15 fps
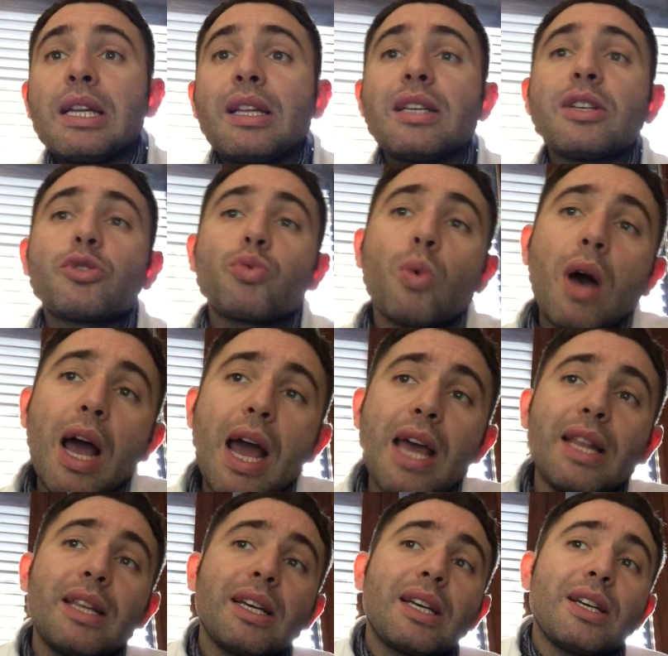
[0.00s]
This is
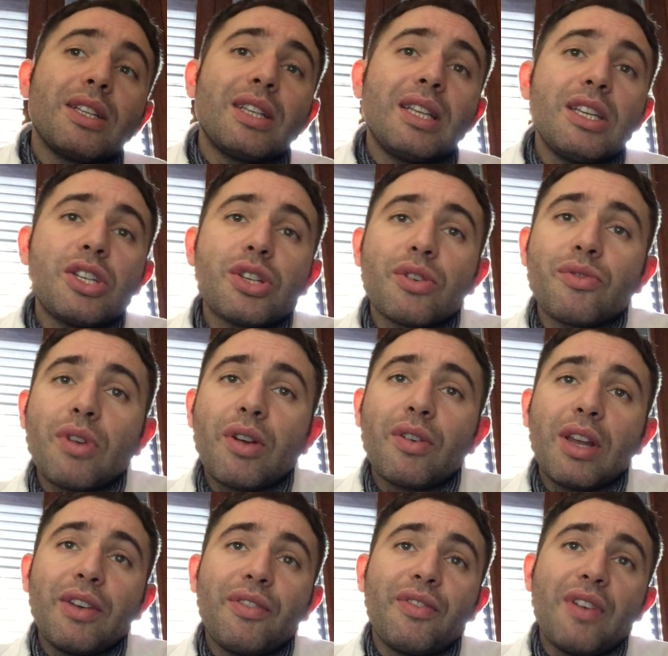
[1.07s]
why the condition
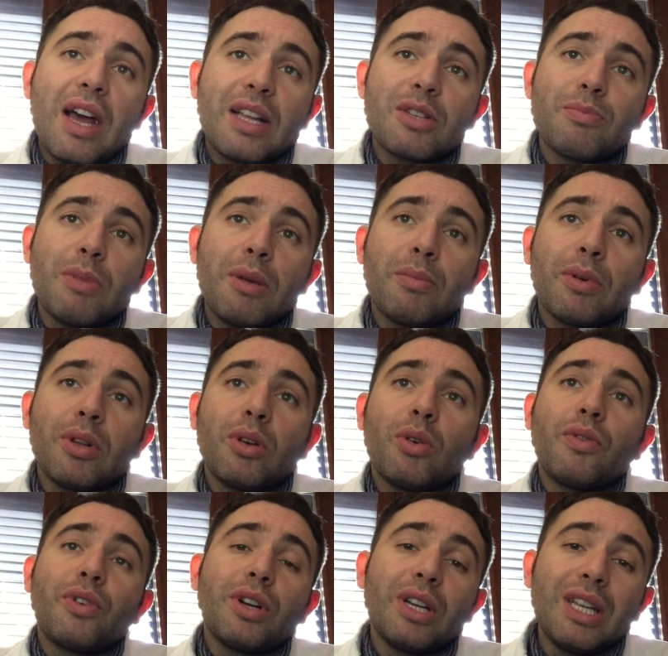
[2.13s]
rarely affects people
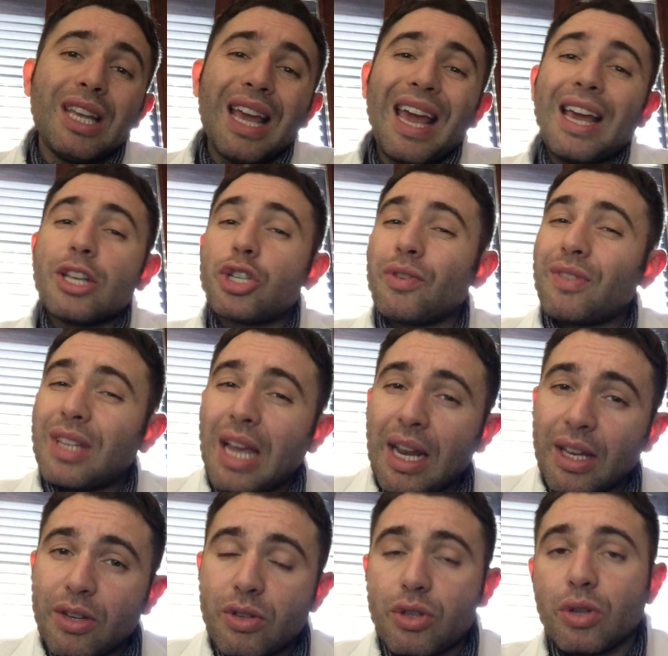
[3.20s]
over the age of
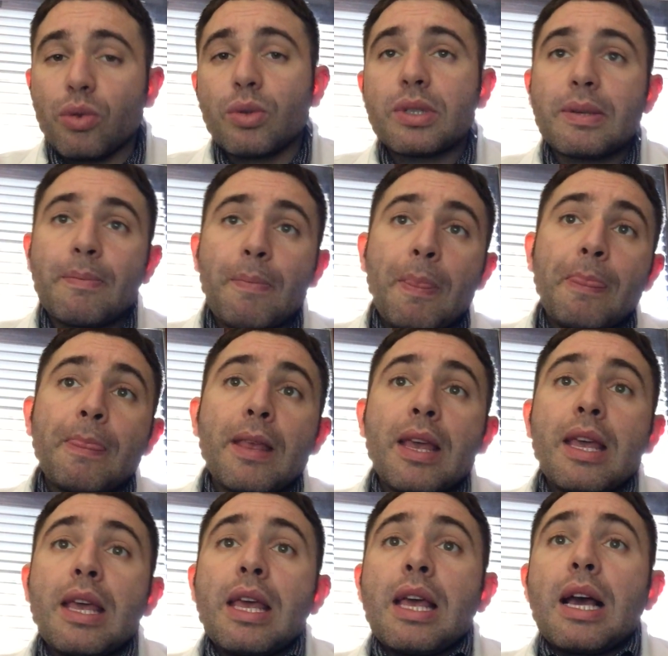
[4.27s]
10 years old.
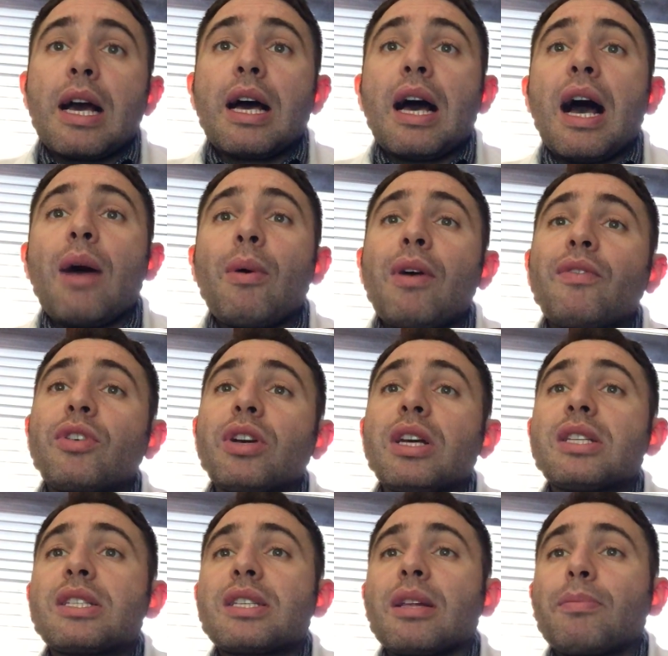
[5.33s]
However,
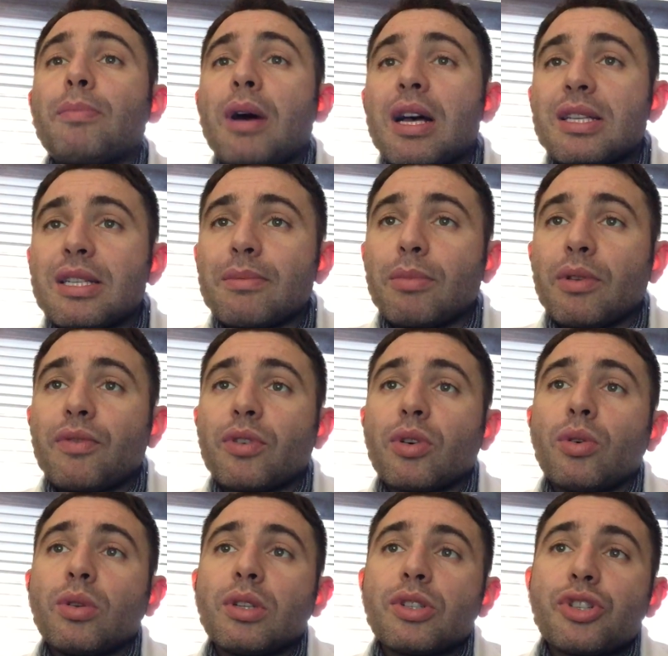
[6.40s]
it's still possible
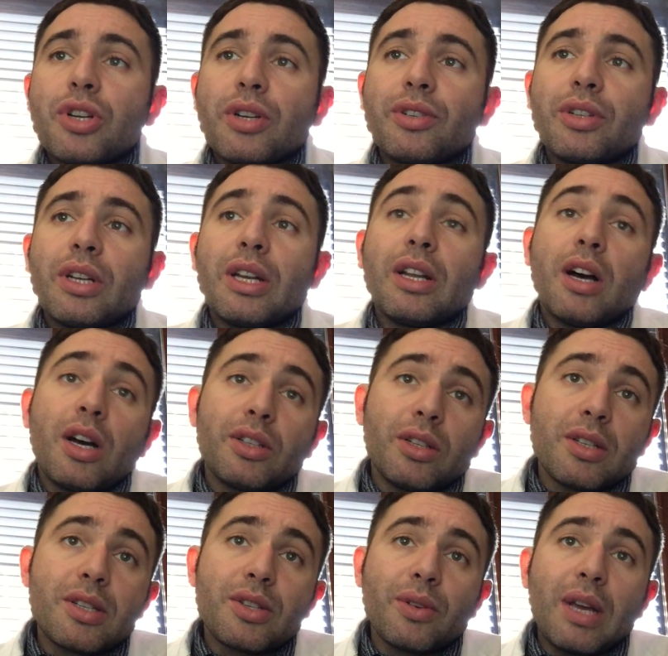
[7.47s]
for older children and
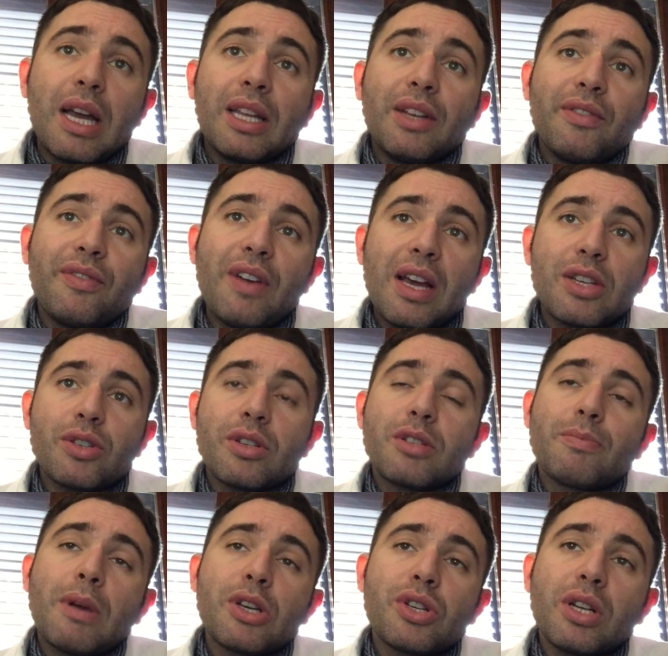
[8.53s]
adults to get the infection,
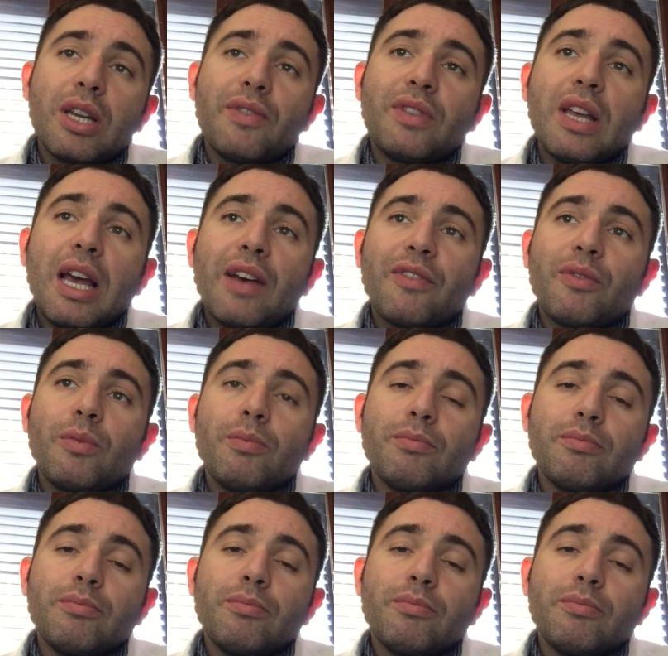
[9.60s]
especially if they have